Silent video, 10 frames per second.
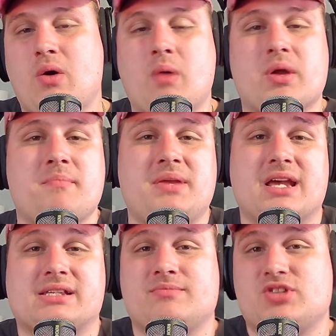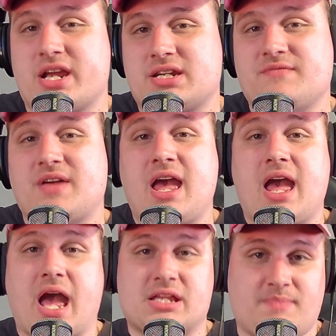I want to be as objective
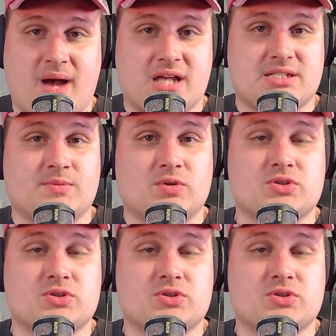as possible,